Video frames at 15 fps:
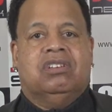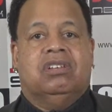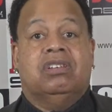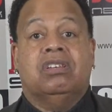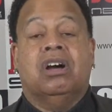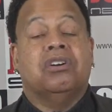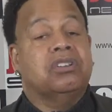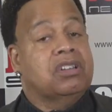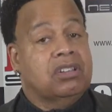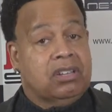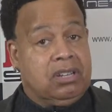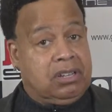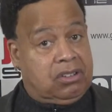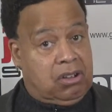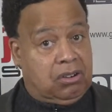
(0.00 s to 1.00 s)
y'all
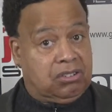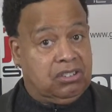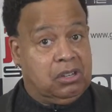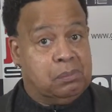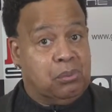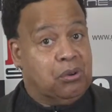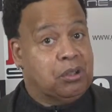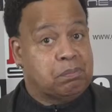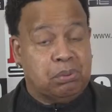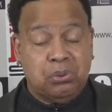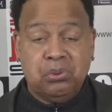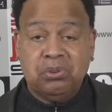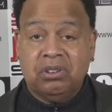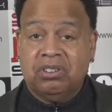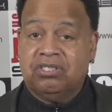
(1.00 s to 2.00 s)
talk to your boy Putin.